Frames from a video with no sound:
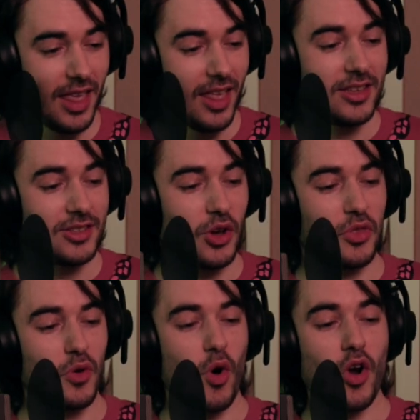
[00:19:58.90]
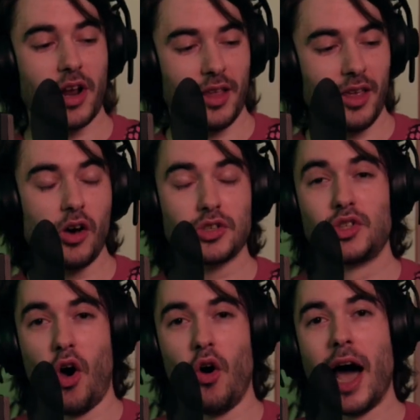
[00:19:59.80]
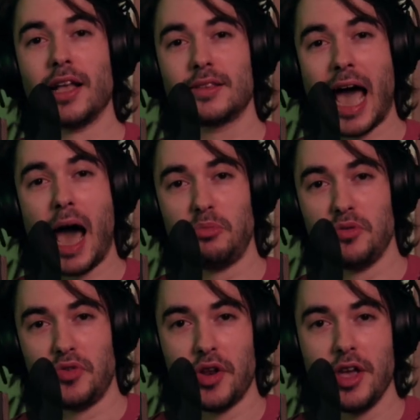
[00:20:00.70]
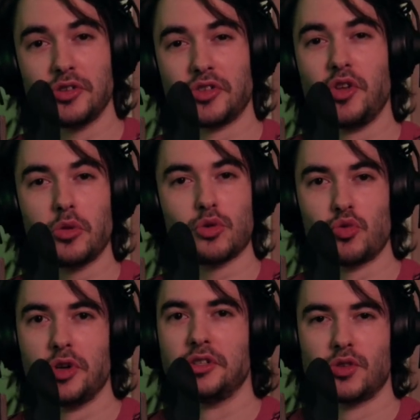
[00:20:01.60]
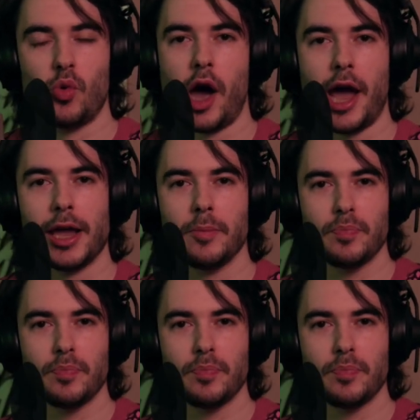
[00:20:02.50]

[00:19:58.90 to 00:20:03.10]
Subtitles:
So the work, also on top of it, here's another reason why